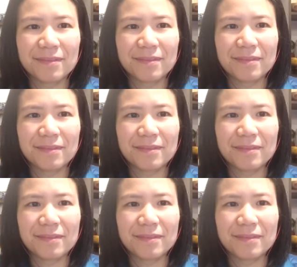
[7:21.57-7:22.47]

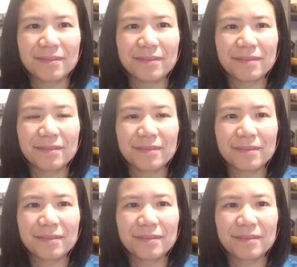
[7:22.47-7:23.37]

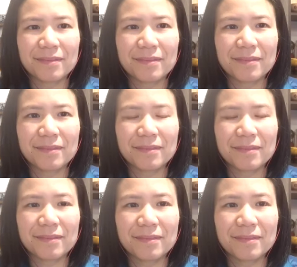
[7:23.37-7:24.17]
This person isn't speaking.